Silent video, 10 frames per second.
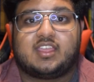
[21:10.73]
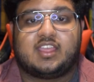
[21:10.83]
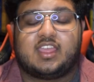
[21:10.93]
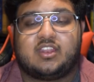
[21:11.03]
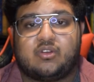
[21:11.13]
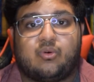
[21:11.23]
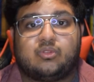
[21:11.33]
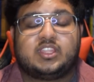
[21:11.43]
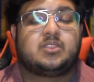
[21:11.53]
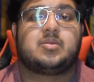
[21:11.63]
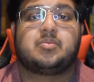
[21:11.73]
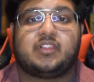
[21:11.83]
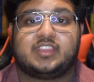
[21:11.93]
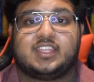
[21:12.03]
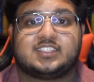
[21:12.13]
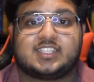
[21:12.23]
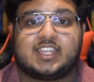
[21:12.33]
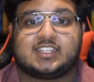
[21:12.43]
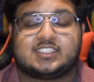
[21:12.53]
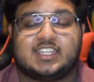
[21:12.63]
And only the people on the
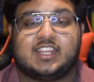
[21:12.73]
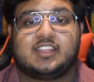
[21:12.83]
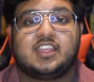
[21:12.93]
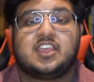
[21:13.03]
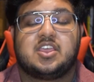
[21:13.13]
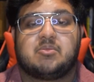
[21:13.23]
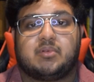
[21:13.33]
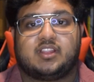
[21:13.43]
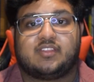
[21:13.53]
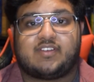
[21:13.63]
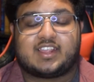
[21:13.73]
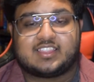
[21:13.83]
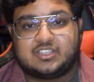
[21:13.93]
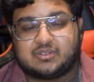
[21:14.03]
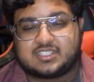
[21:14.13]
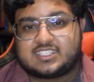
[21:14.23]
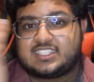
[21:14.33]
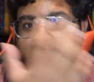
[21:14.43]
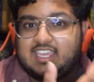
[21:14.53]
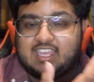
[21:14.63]
inside can see it. But the fact that you could
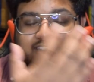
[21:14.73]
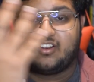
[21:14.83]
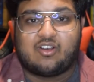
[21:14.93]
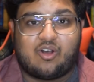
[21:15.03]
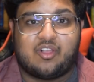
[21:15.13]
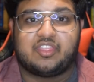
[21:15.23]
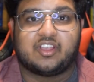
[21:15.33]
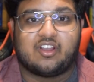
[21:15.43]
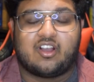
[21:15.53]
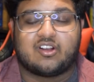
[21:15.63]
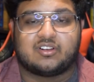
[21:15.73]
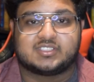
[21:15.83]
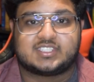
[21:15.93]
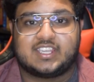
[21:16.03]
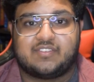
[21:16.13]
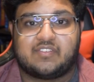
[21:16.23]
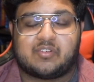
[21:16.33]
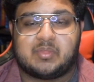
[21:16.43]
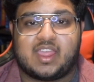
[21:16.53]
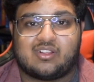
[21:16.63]
see it on the goggles, even
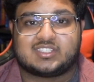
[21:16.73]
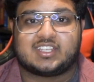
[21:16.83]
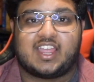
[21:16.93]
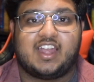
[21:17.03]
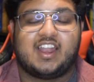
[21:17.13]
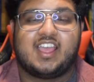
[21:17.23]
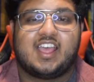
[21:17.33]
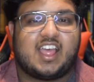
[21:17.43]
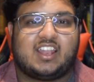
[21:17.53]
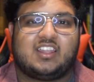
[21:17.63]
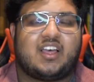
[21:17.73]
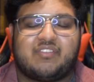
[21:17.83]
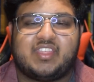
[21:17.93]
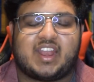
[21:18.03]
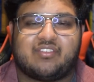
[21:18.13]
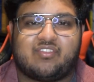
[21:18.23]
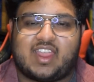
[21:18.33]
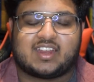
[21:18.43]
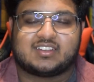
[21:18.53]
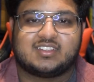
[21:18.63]
from the outside, loved that
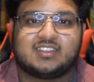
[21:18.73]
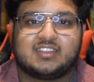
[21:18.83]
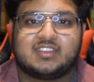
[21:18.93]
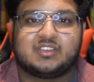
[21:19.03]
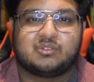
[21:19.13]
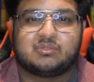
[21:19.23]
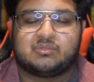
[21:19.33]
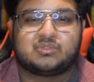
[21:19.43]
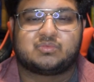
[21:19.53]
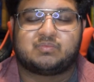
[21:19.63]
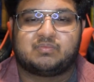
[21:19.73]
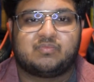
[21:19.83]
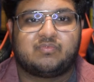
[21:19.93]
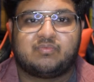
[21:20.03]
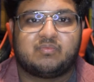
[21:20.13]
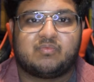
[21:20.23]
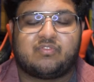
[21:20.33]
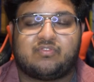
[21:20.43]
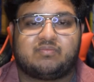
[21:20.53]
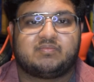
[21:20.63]
effect. Was
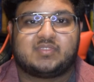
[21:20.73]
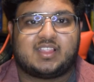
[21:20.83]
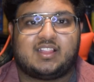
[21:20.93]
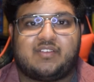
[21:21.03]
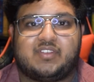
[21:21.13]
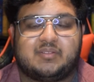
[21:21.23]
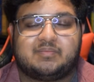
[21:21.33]
Loved it.